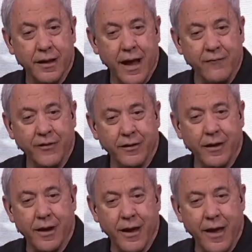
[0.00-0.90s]
have you
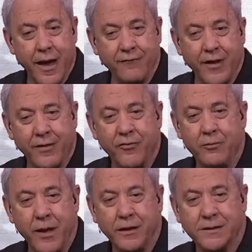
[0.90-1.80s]
ever
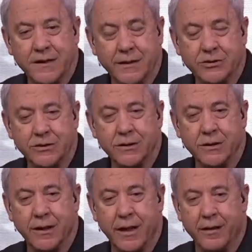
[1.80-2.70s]
paid attention
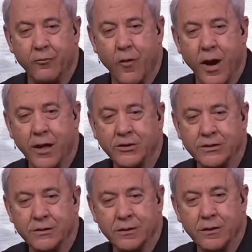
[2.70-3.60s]
and
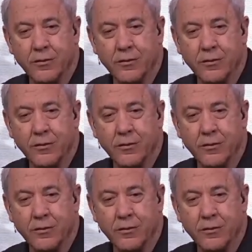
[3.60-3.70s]
watched